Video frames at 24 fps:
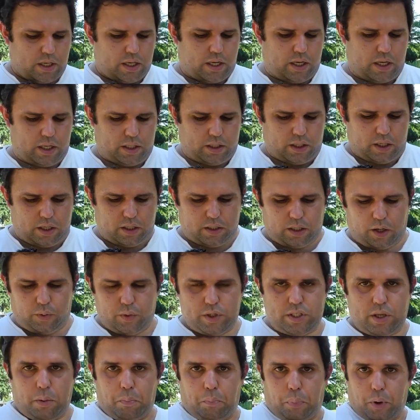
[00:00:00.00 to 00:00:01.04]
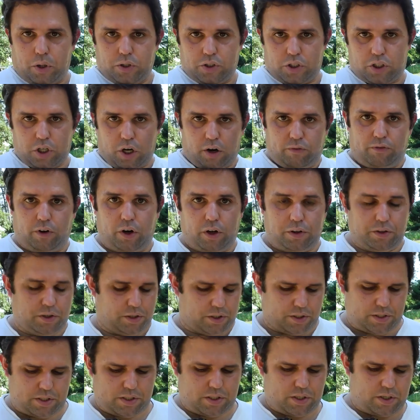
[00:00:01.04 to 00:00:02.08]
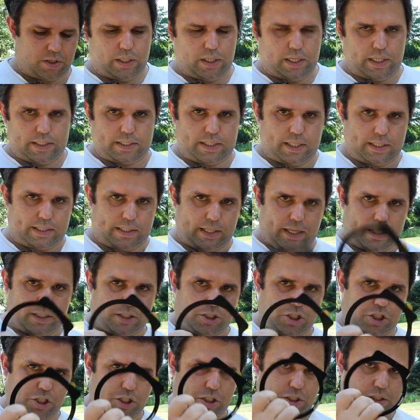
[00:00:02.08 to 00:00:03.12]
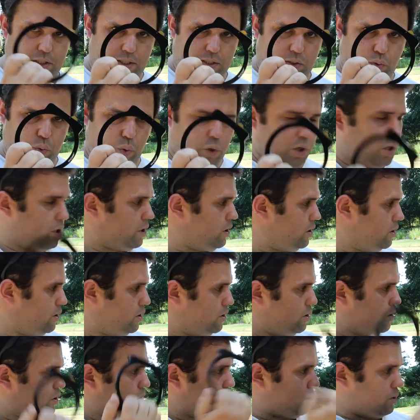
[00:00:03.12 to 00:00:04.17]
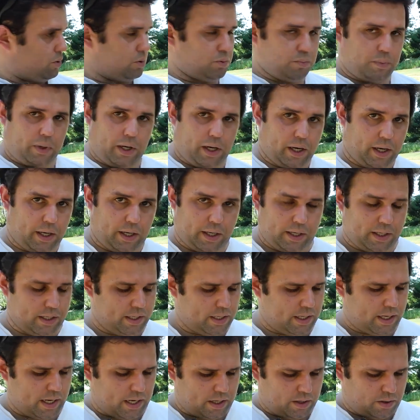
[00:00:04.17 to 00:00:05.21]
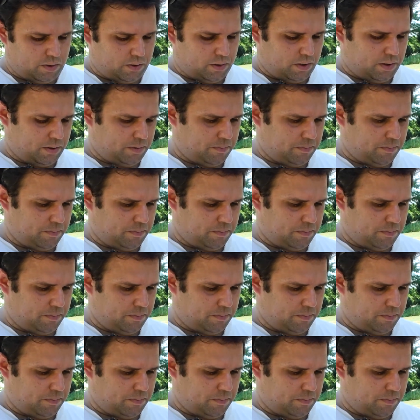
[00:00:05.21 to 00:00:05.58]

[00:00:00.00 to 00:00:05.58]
And there is a bunch of others. Let's attach this one to my Canon.